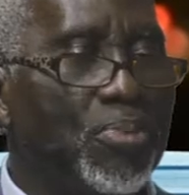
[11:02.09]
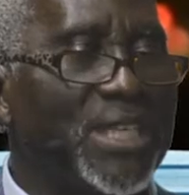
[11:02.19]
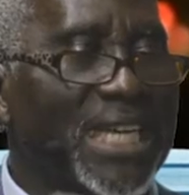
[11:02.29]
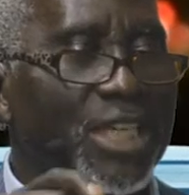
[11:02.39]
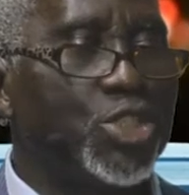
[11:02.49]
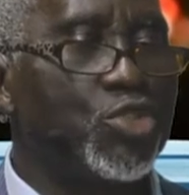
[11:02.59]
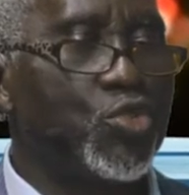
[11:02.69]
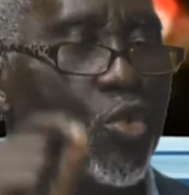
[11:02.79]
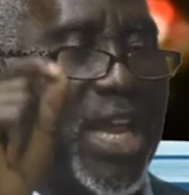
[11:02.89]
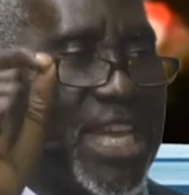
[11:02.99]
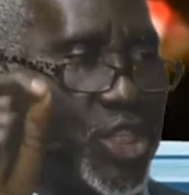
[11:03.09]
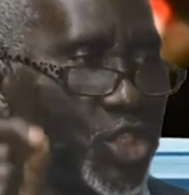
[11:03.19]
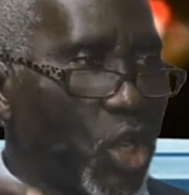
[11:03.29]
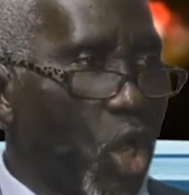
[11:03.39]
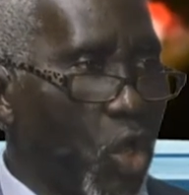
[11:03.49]
Peter drew a
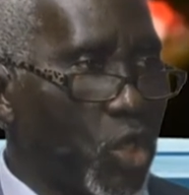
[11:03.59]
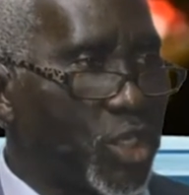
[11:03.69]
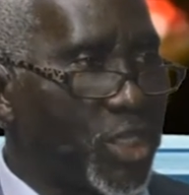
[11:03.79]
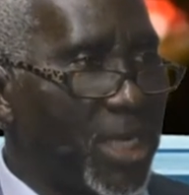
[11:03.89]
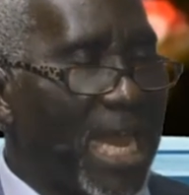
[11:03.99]
sword